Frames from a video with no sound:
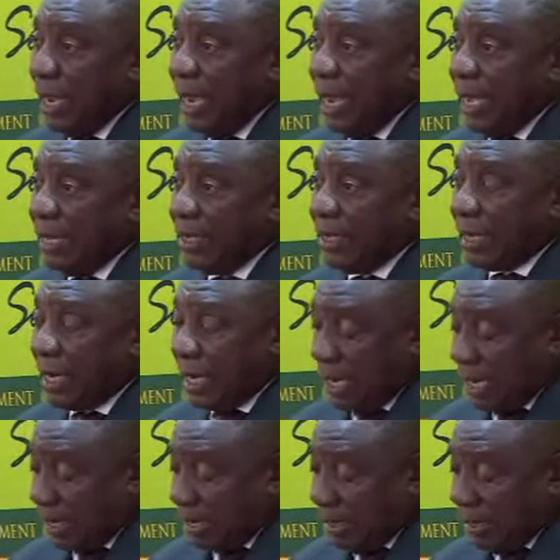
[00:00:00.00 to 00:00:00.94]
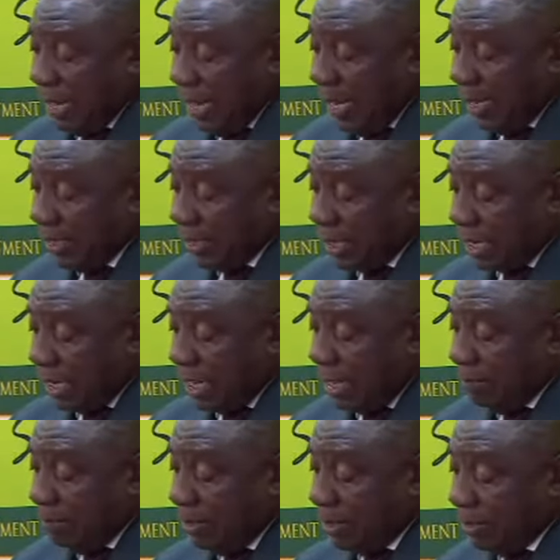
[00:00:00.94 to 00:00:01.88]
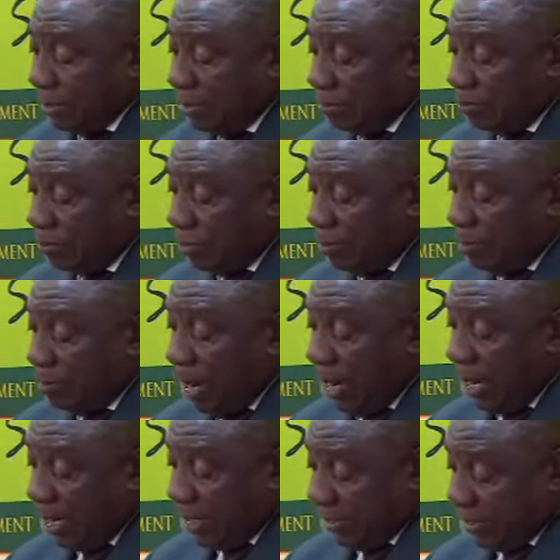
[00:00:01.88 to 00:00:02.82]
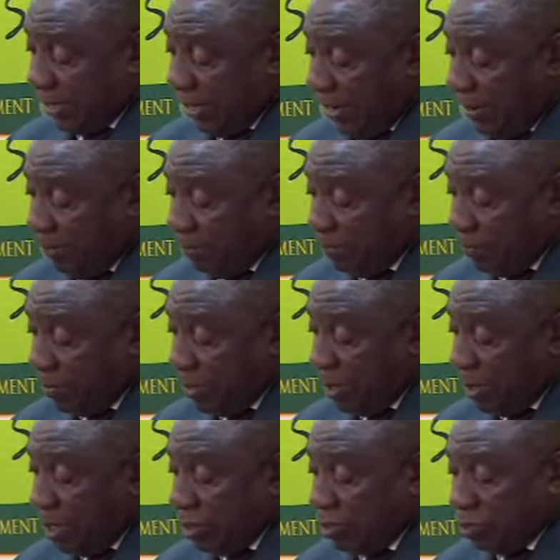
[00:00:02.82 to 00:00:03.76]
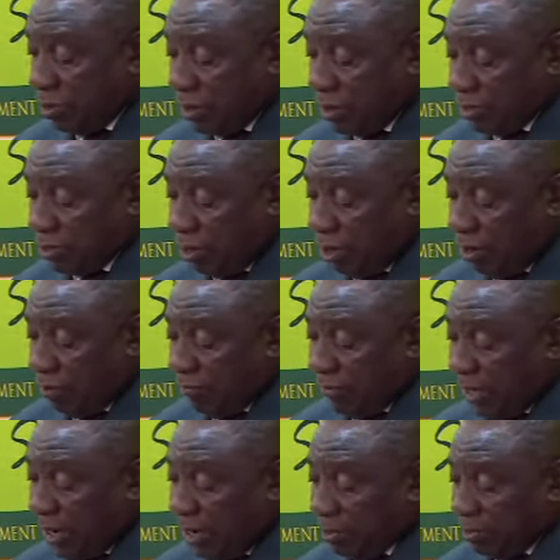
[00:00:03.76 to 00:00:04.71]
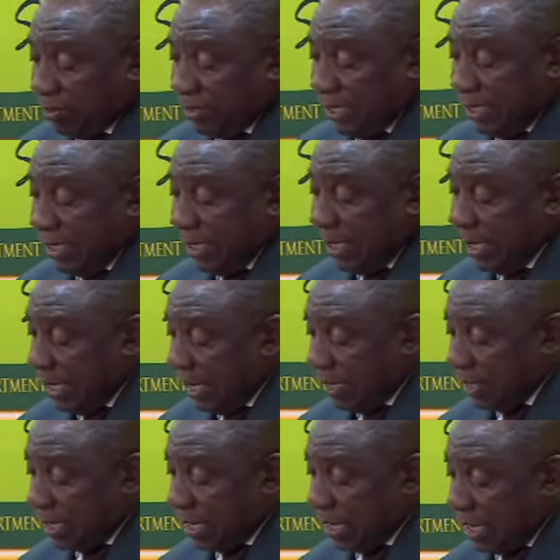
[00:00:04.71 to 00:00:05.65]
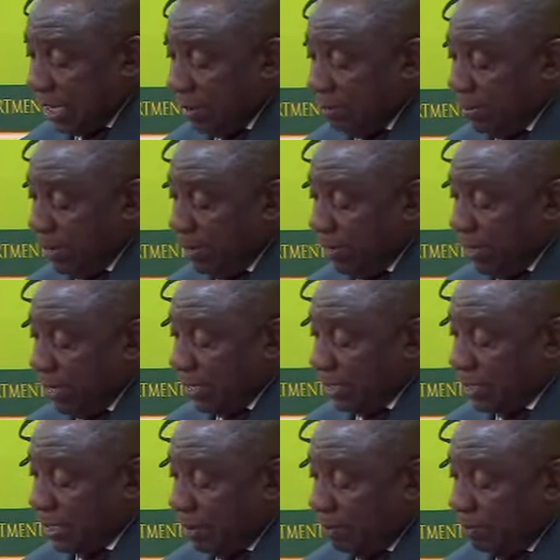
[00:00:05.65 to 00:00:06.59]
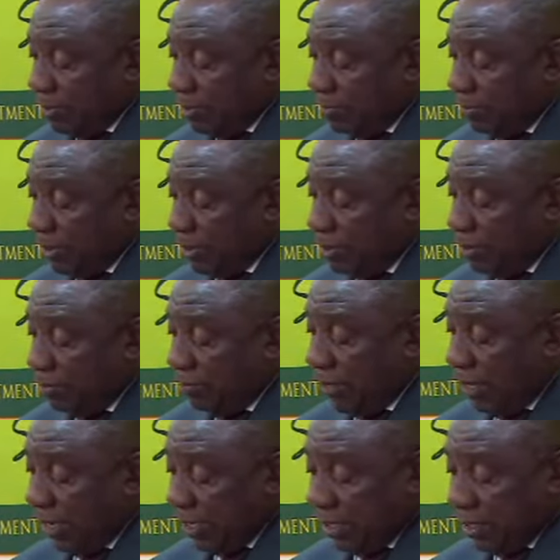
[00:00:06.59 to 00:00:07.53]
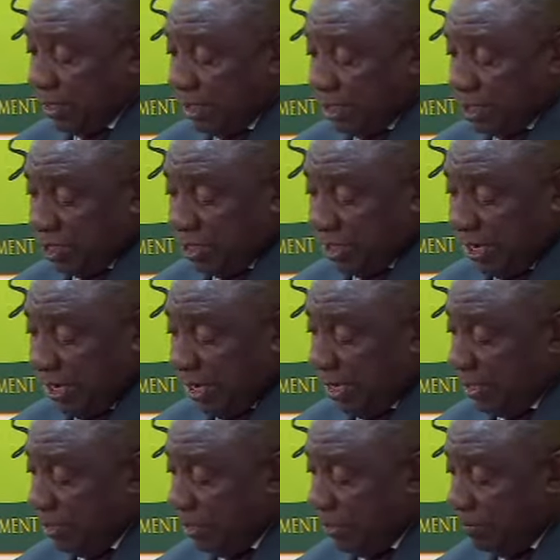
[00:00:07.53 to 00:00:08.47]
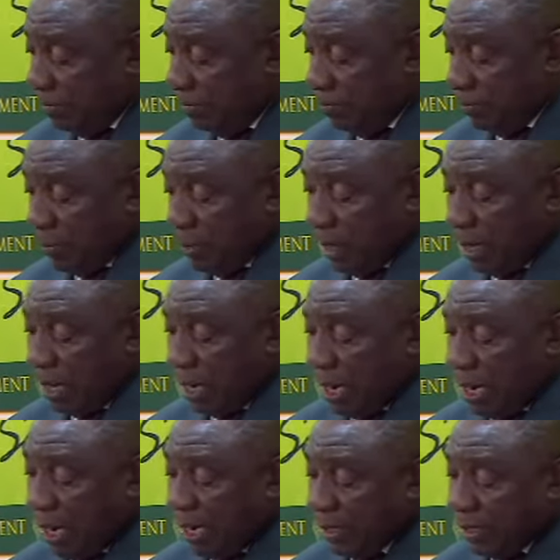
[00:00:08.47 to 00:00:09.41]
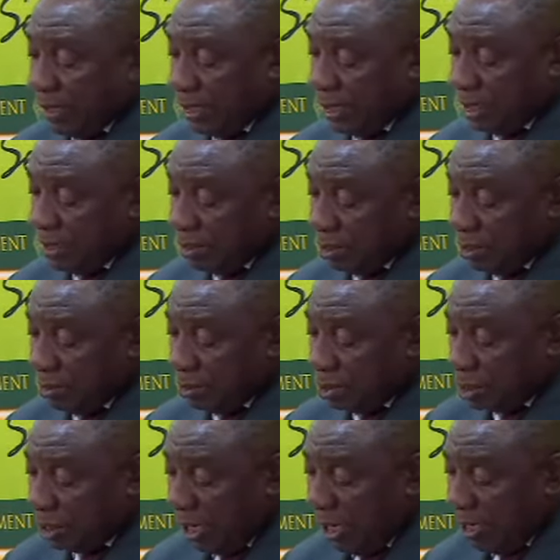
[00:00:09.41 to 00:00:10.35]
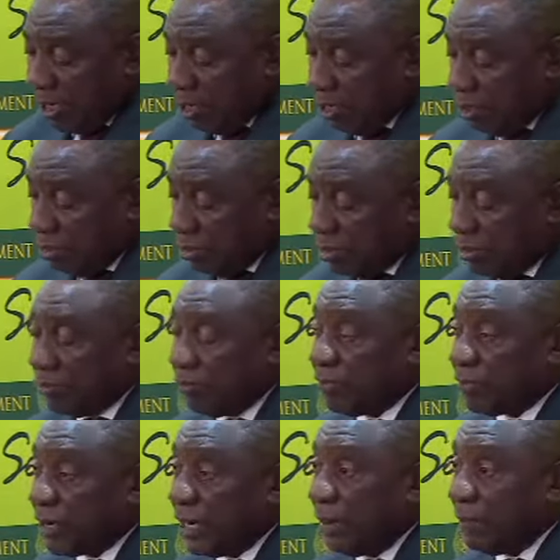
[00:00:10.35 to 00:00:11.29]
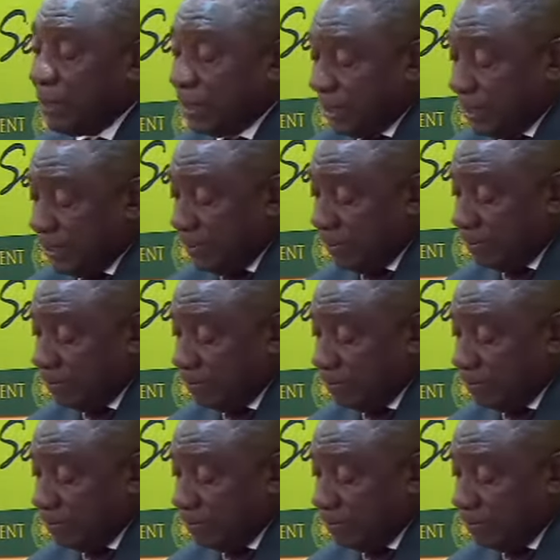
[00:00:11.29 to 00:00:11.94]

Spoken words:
and the land claimants from Makassar to resolve the outstanding land claim and the establishment of a heritage site at the Sheikh Yusuf Kramat.